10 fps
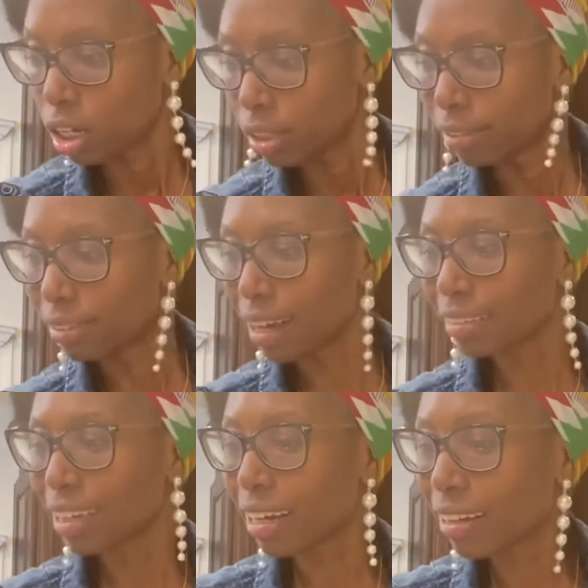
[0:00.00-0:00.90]
does
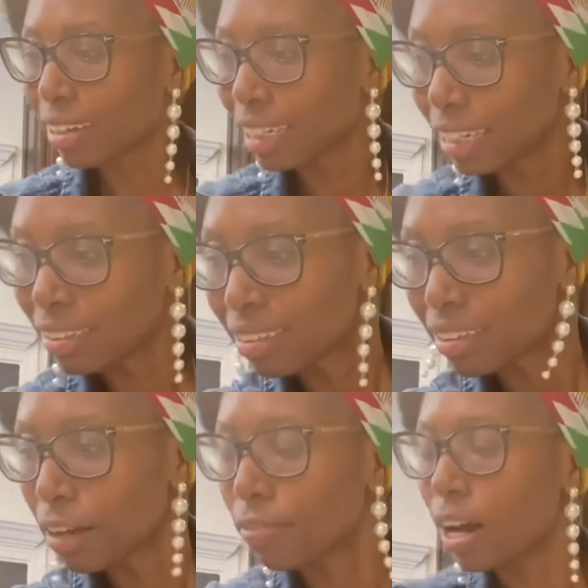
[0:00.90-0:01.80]
it clean
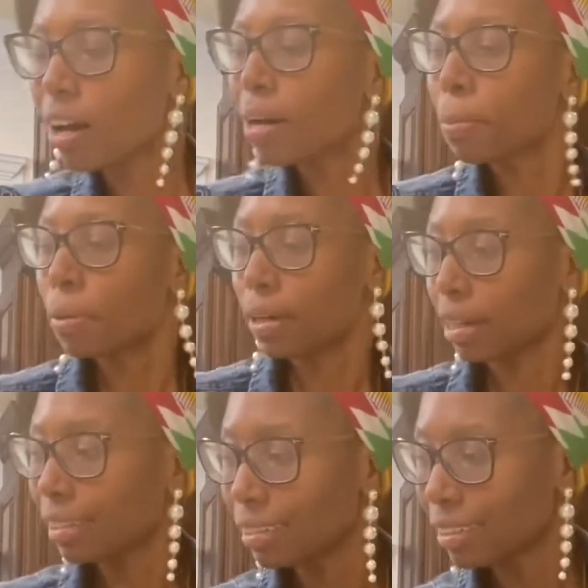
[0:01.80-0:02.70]
stuff up?
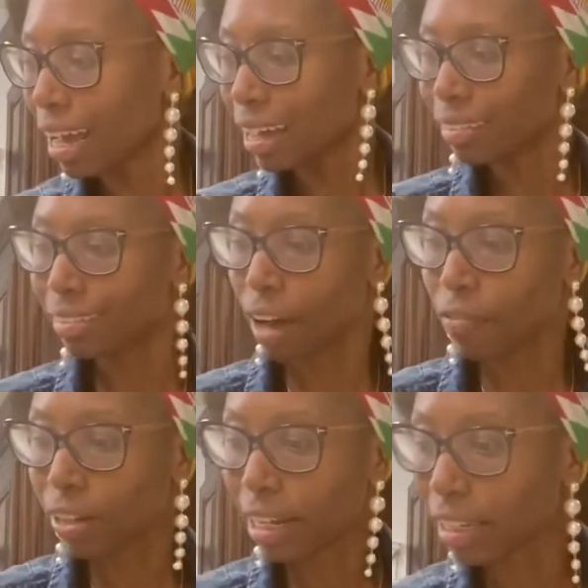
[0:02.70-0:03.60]
Yes, I
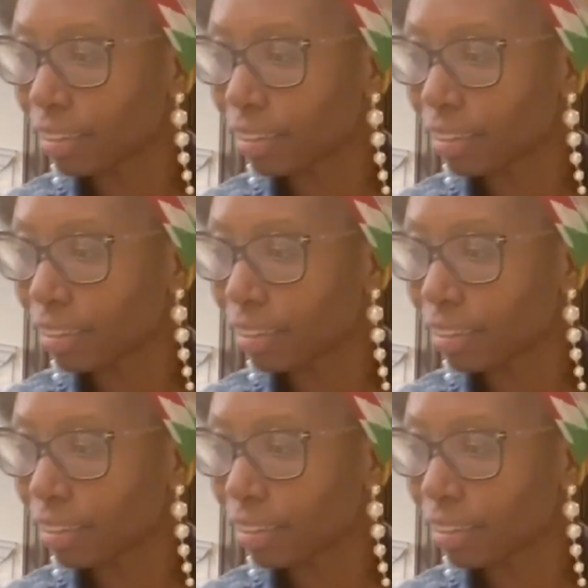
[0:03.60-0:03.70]
feel like it